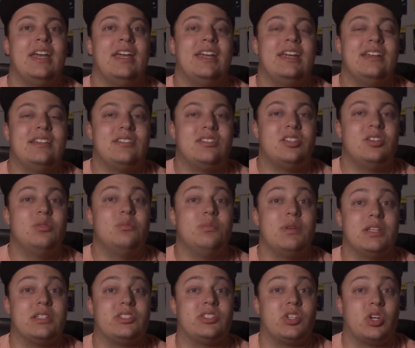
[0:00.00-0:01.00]
into
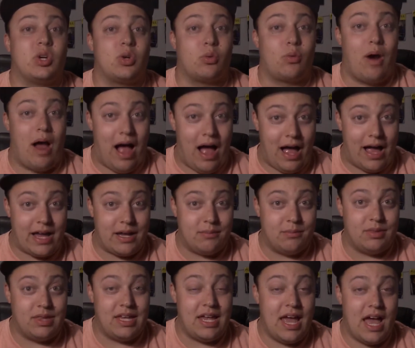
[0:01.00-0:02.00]
Mr. Rime,
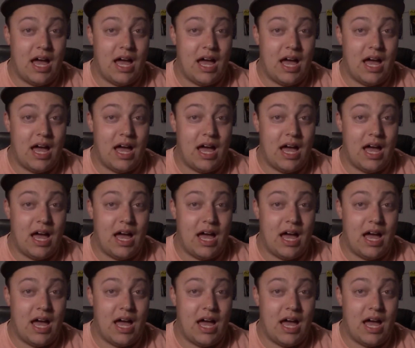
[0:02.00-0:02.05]
the